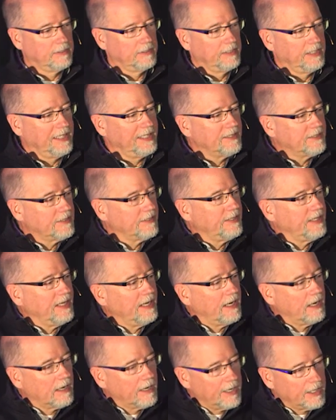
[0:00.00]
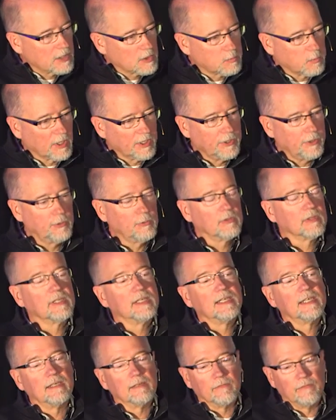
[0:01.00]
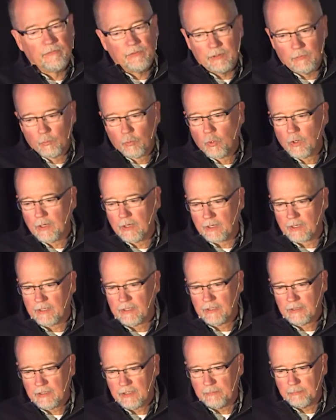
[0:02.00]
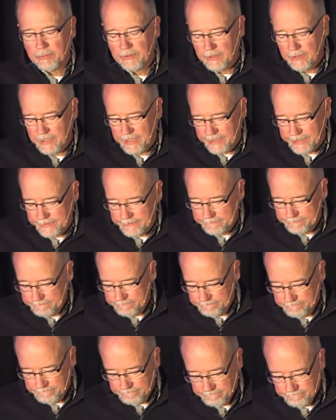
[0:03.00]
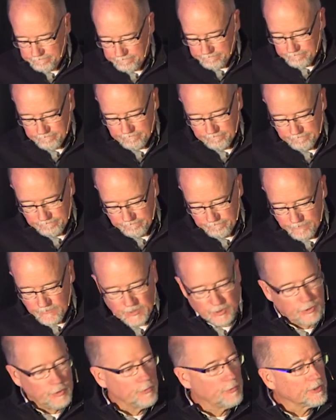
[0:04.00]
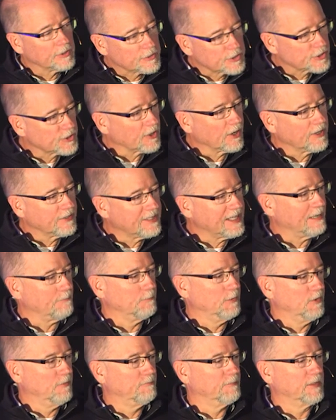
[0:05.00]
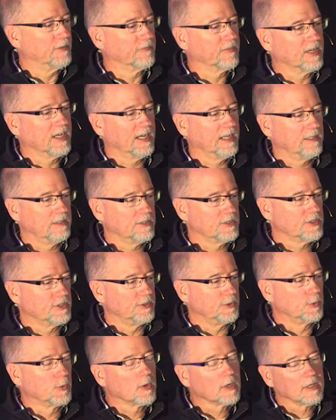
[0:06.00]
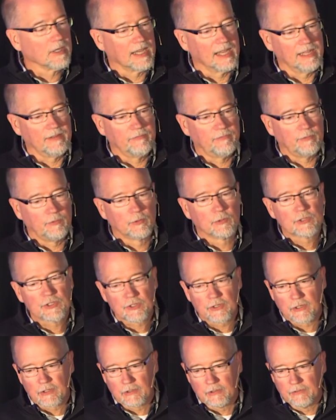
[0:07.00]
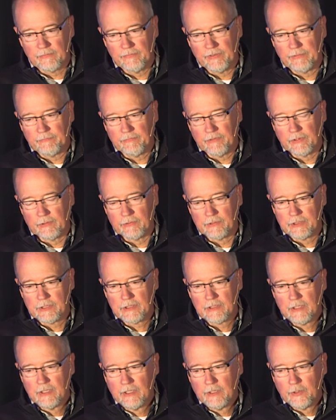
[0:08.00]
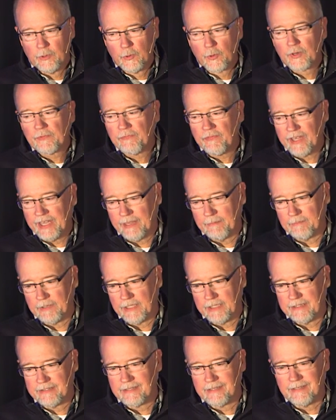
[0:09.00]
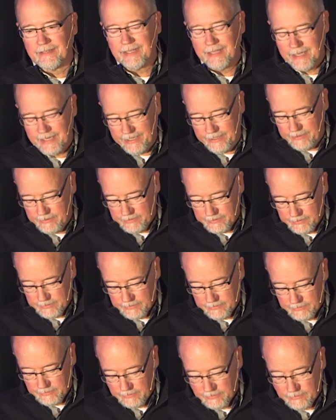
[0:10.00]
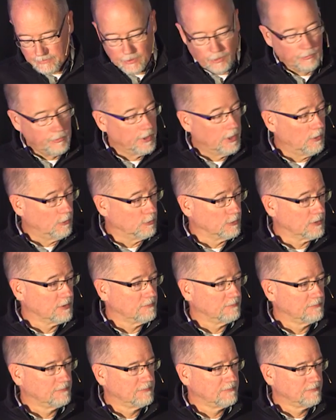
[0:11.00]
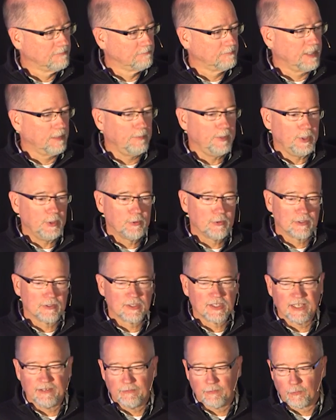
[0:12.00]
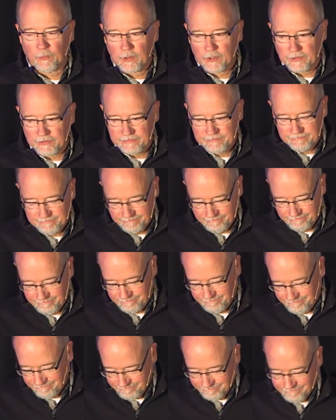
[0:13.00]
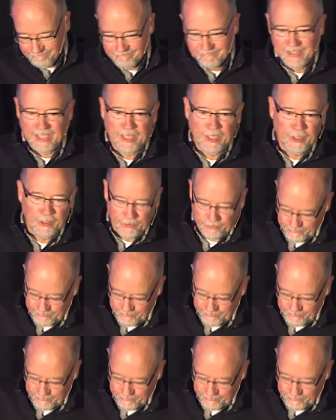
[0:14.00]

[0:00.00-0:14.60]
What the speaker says: into the areas where you live and work and play. You can start that movement of kindness in your life, your circle of influence, your family today. Who knows? Maybe you can save the world. Thank you.